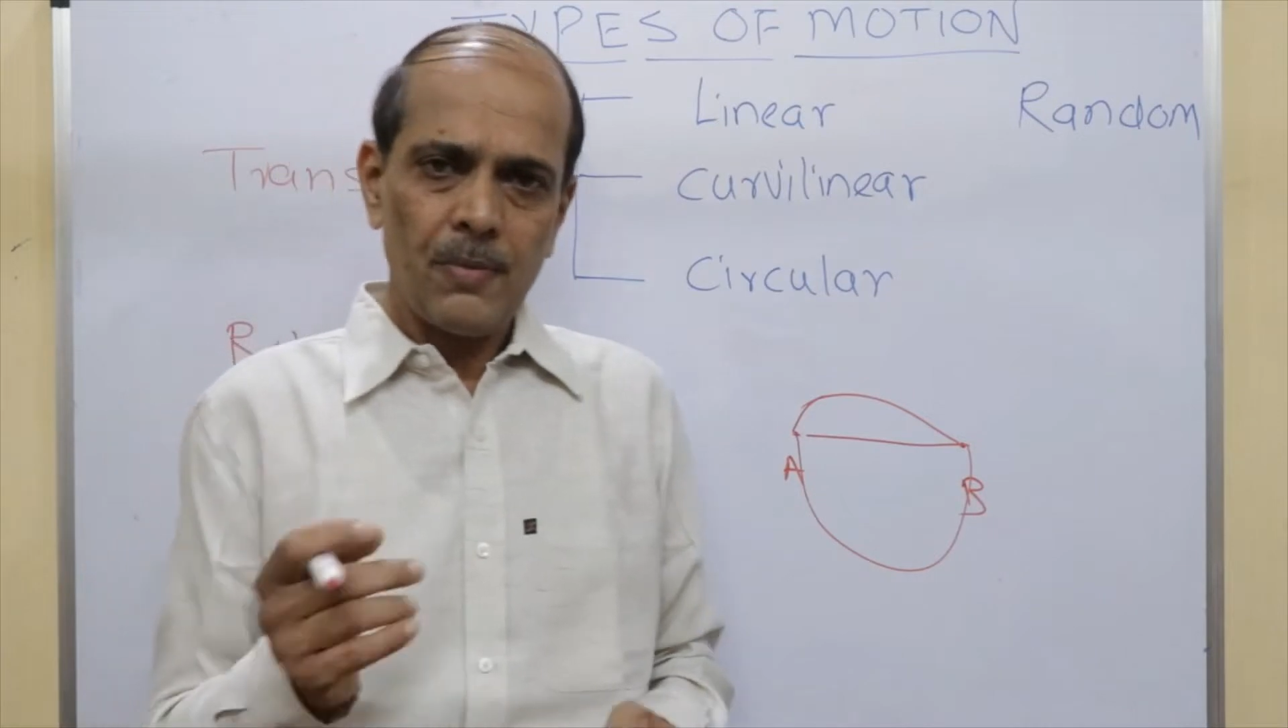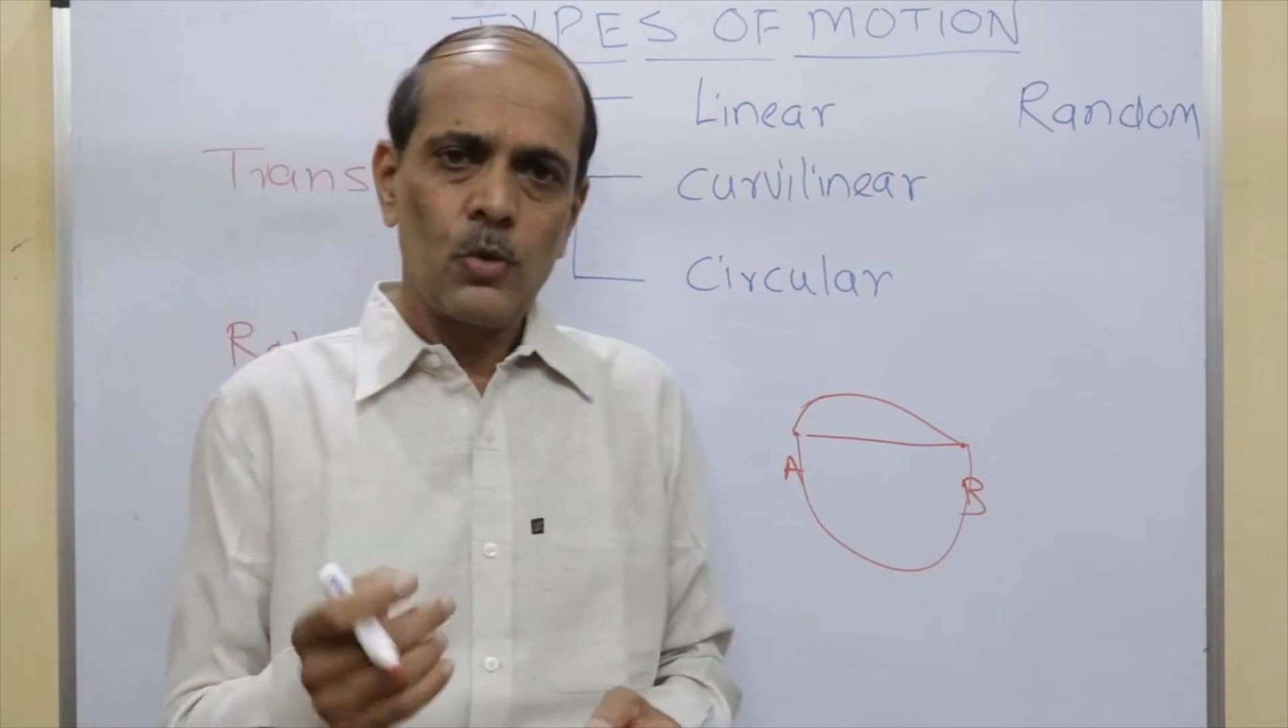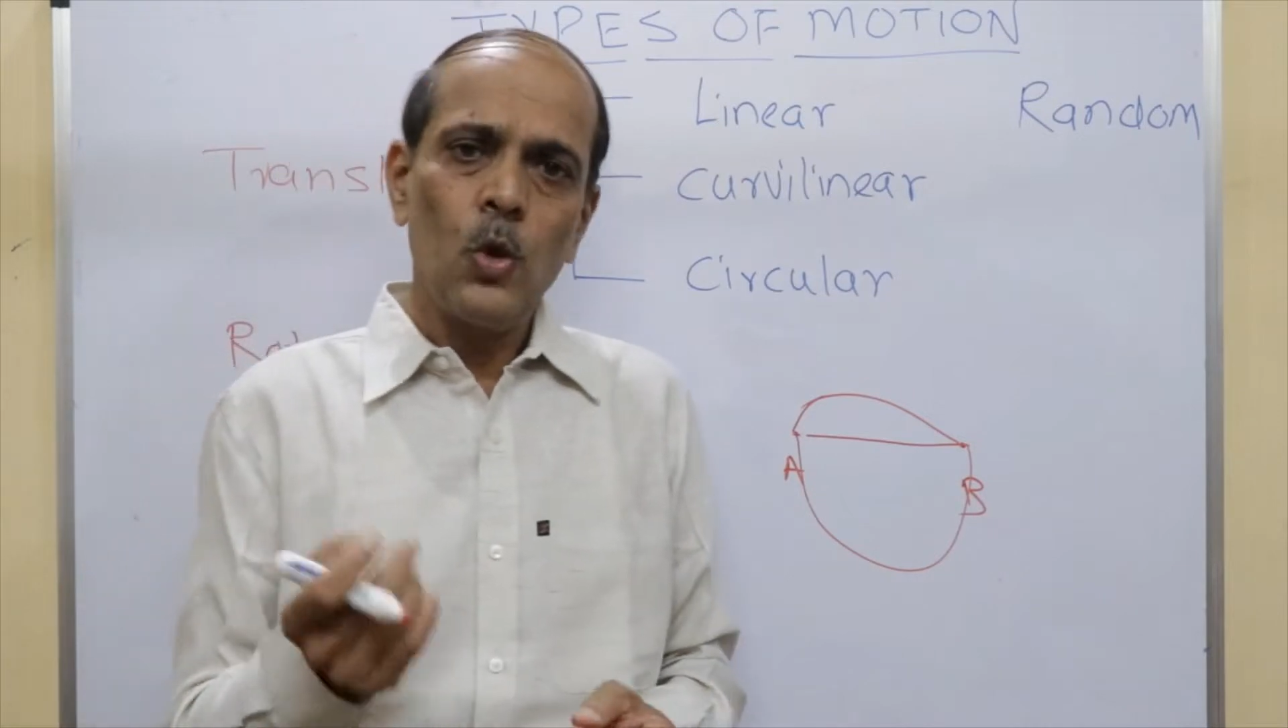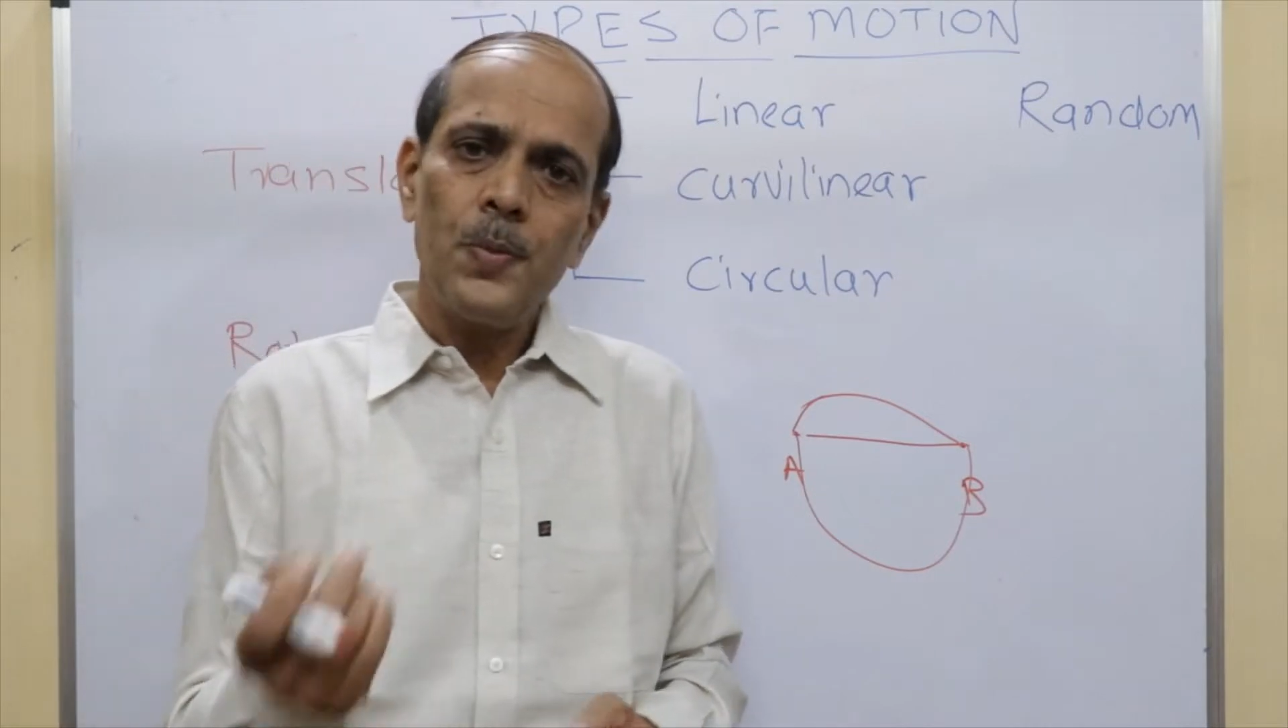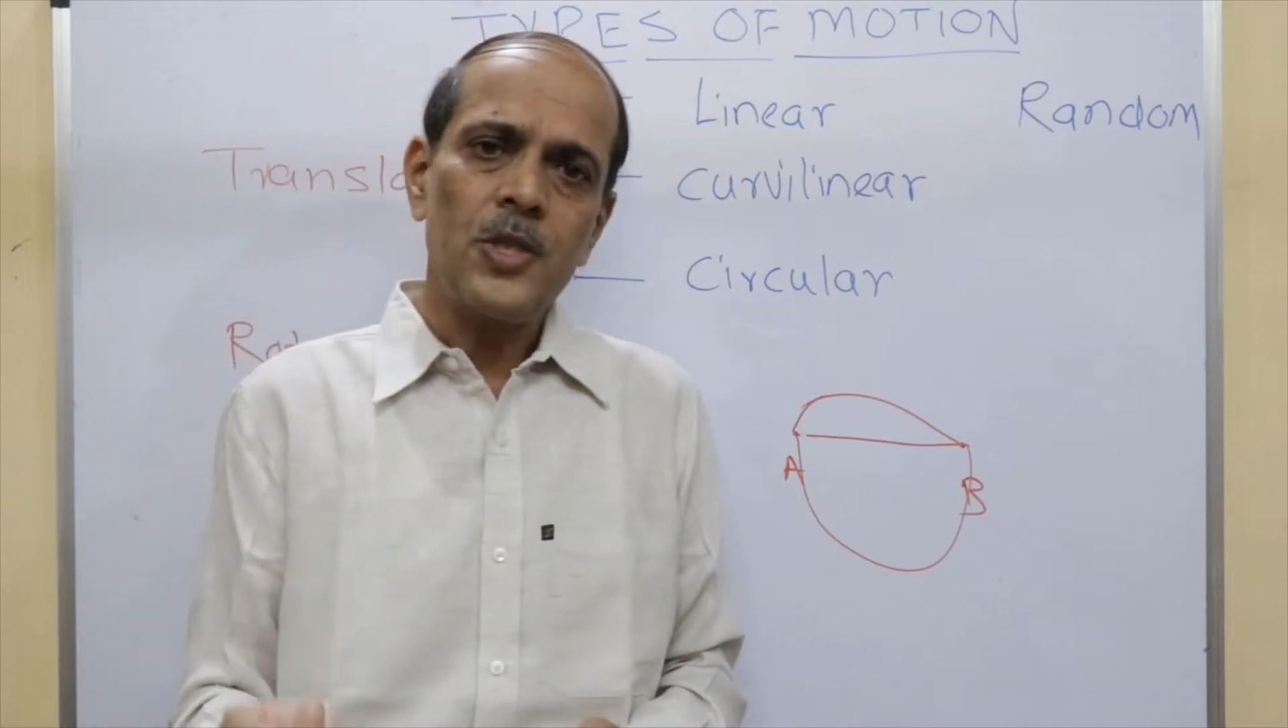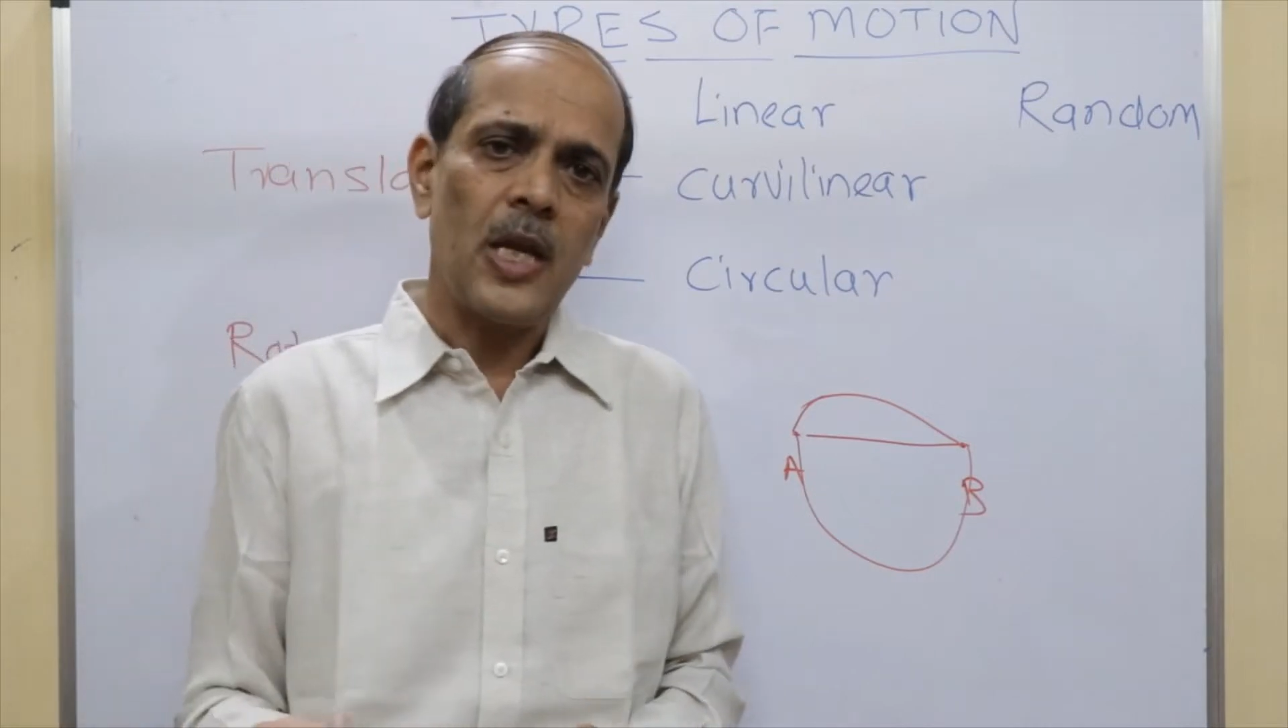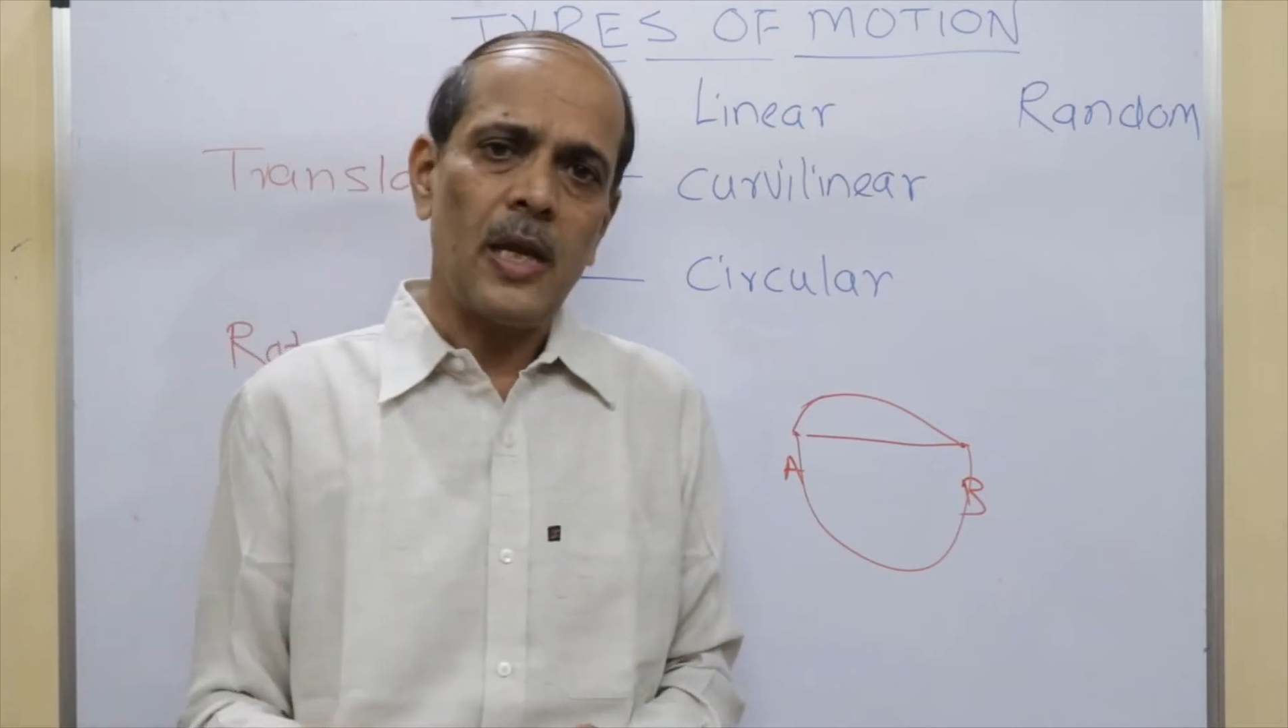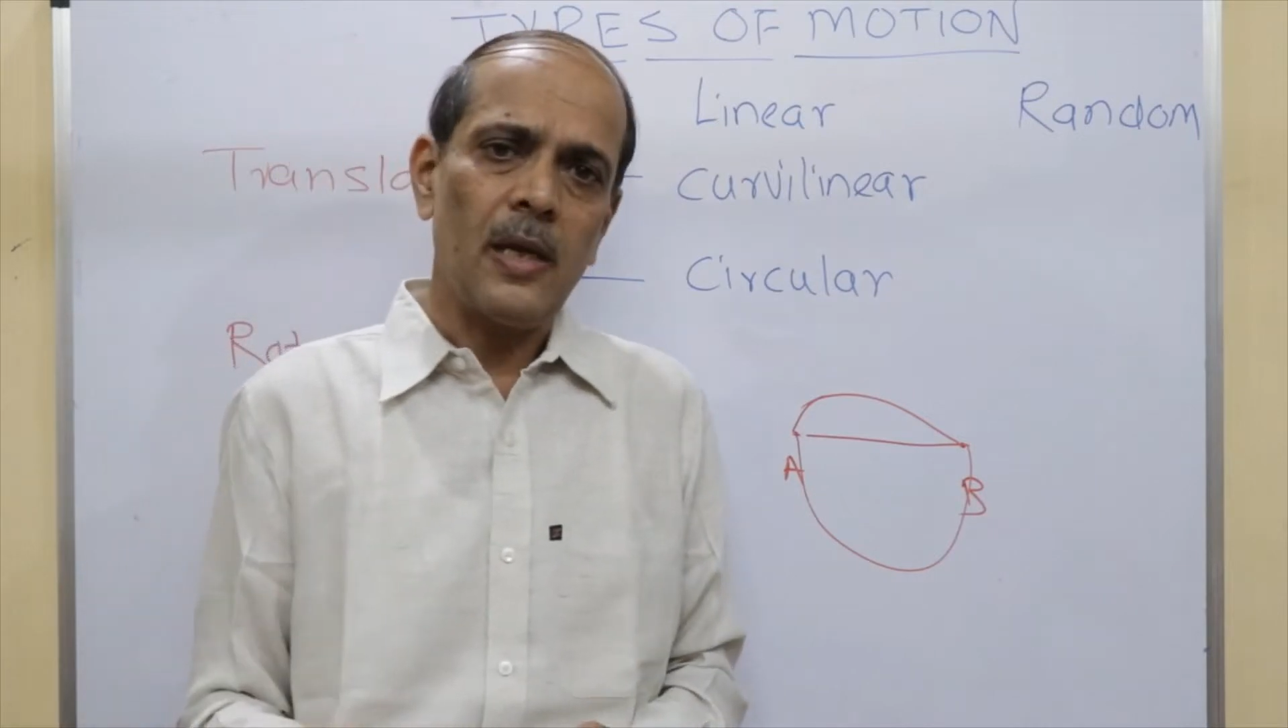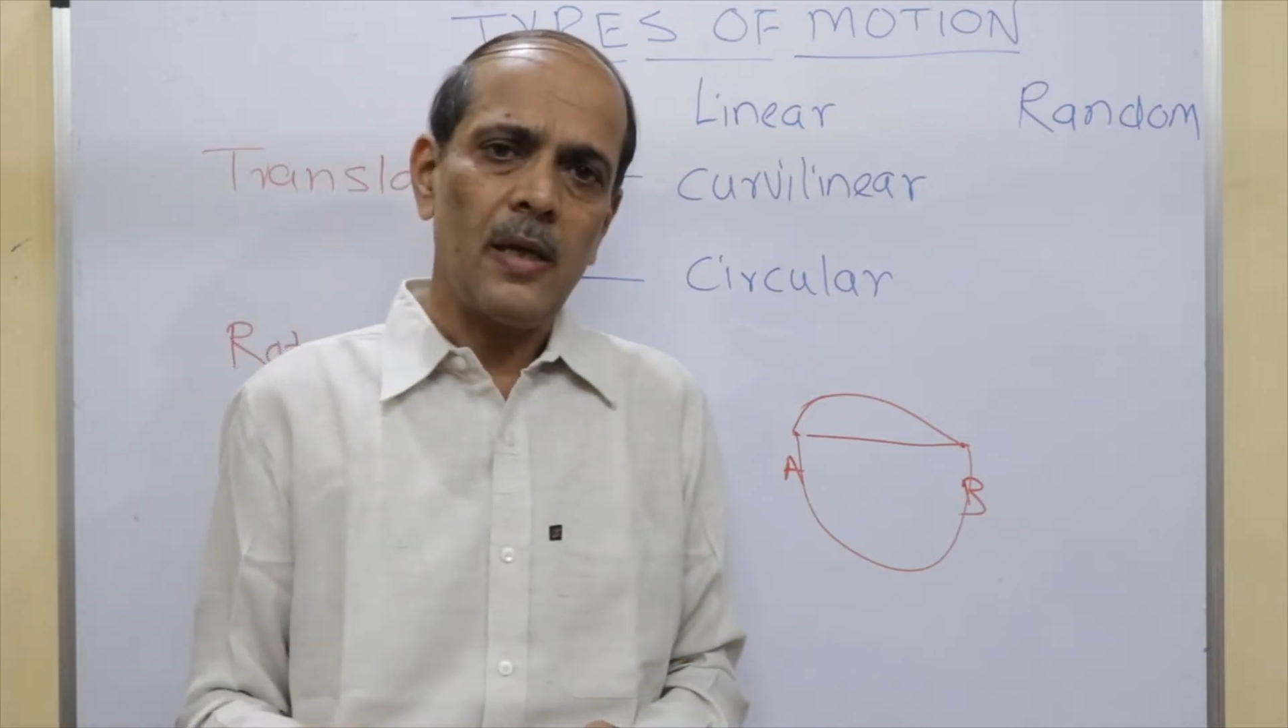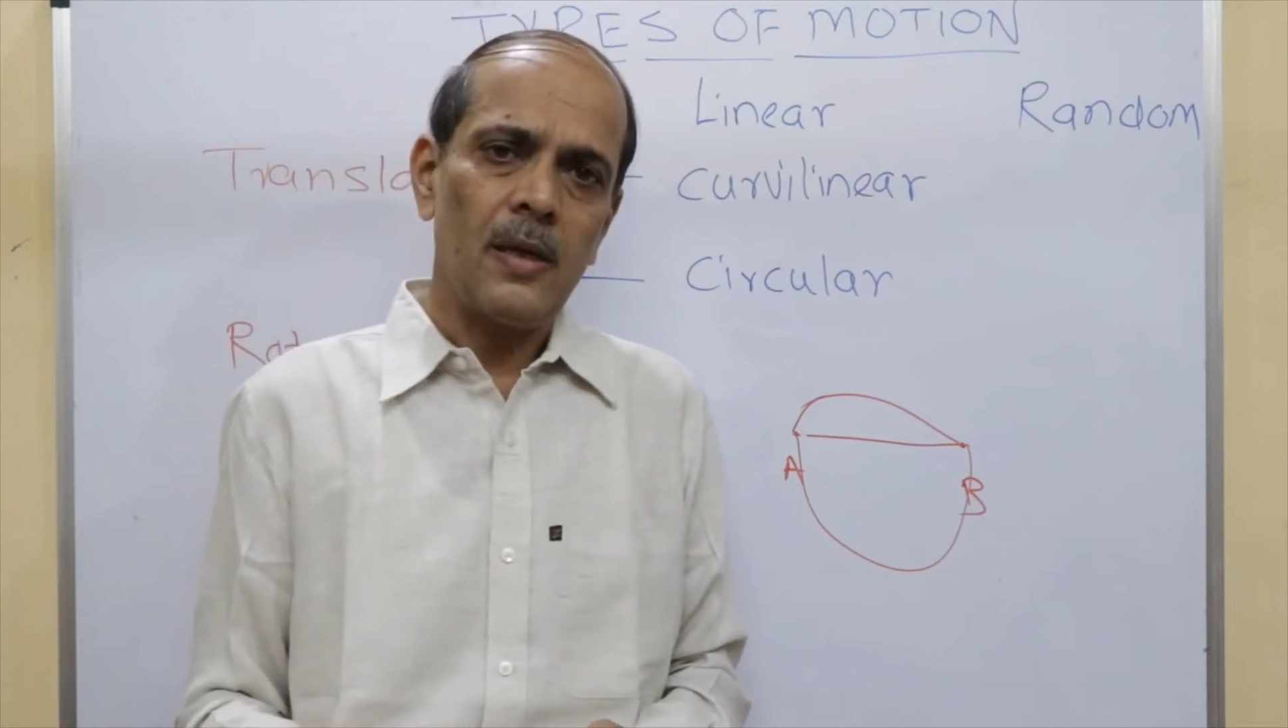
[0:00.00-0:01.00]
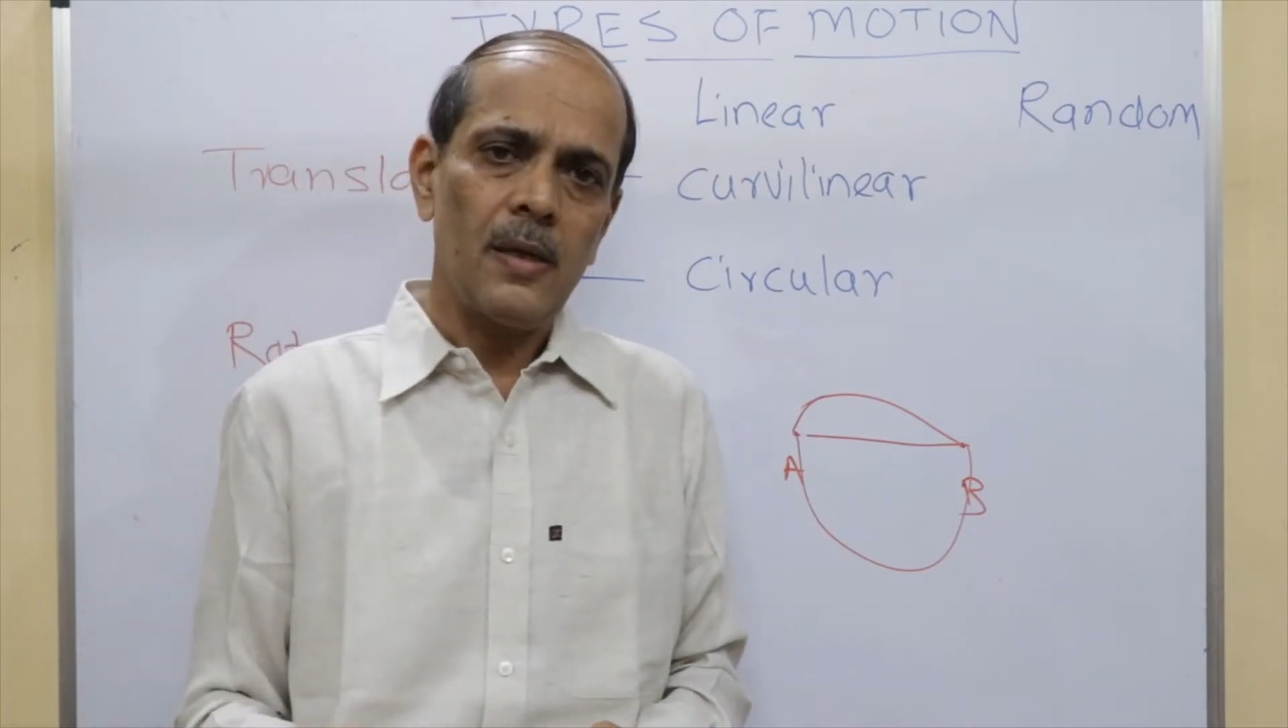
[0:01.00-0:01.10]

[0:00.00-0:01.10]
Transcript: hoop stick,